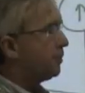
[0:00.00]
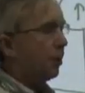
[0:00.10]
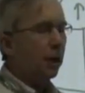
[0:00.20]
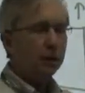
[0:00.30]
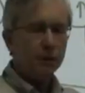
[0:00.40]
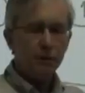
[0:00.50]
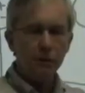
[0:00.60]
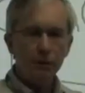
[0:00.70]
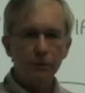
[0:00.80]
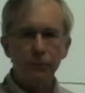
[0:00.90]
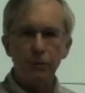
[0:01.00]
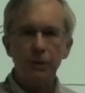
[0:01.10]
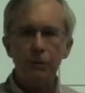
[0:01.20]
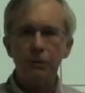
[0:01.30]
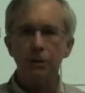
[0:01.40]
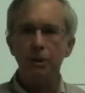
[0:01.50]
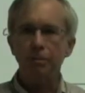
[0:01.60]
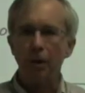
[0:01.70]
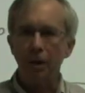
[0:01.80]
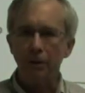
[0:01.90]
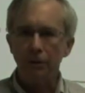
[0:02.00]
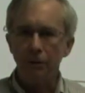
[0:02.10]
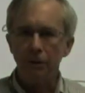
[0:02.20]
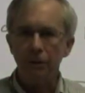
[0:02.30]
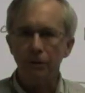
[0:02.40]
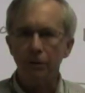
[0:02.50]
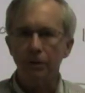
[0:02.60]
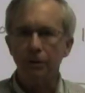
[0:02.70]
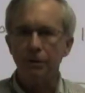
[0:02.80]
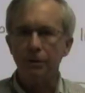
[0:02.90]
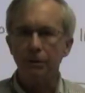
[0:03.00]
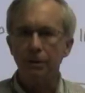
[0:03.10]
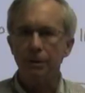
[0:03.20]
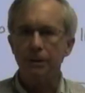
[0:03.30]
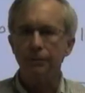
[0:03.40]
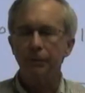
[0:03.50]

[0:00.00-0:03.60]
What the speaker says: partly due to the voltage source, partly due to the current source.